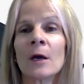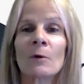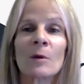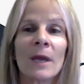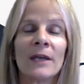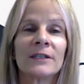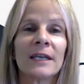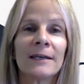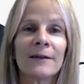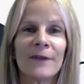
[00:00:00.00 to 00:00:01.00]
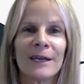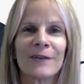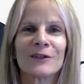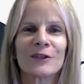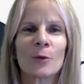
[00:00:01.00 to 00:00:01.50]
remains
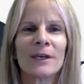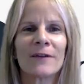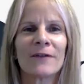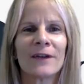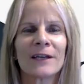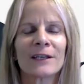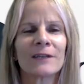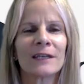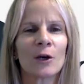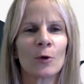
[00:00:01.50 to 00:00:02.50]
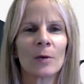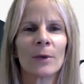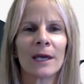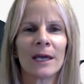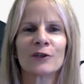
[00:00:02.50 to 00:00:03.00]
innovative so we effectively equip
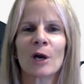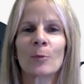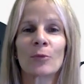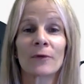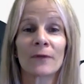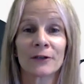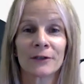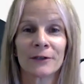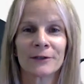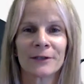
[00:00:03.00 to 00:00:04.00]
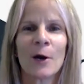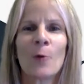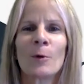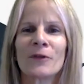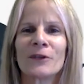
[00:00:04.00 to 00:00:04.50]
HR professionals
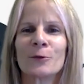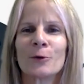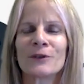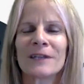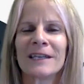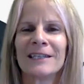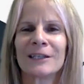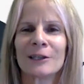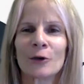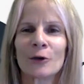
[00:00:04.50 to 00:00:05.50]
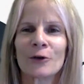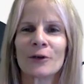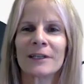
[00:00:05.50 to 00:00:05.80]
with the tools they need to learn,